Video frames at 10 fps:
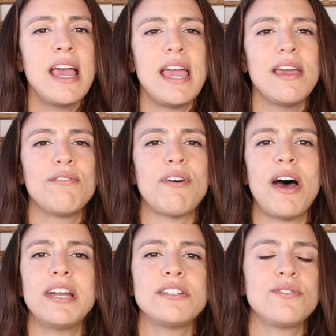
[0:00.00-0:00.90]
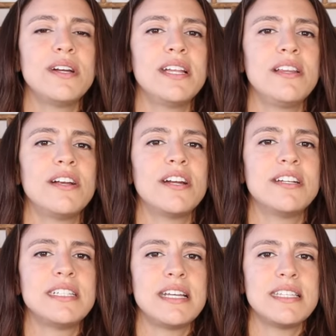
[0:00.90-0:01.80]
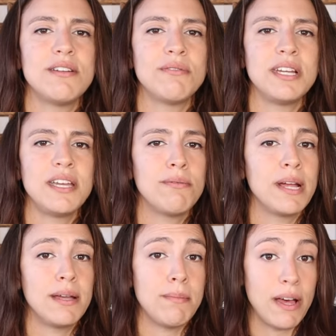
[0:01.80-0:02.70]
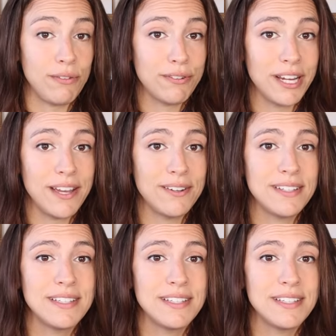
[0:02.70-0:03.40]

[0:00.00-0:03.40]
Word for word: if auditory learner doesn't really ring a bell for you.